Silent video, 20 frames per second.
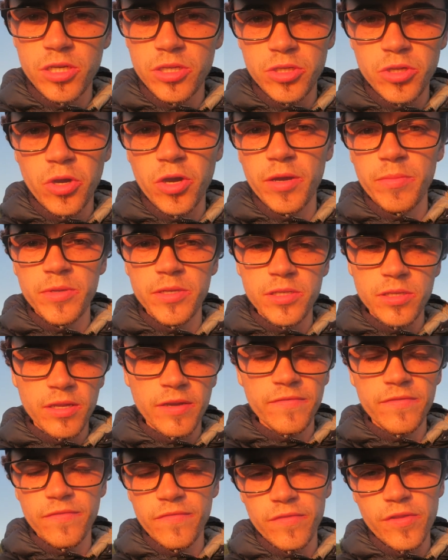time until I
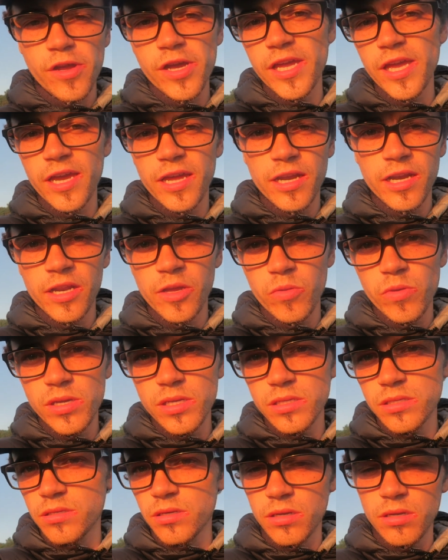have to fly out
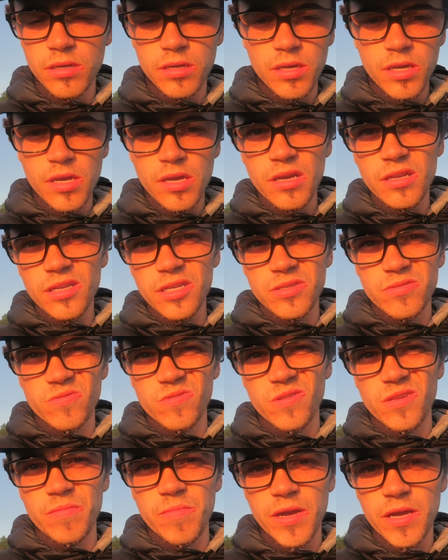anyway, so it doesn't
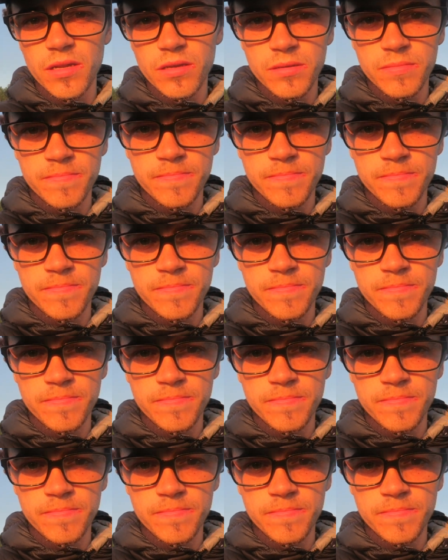really matter.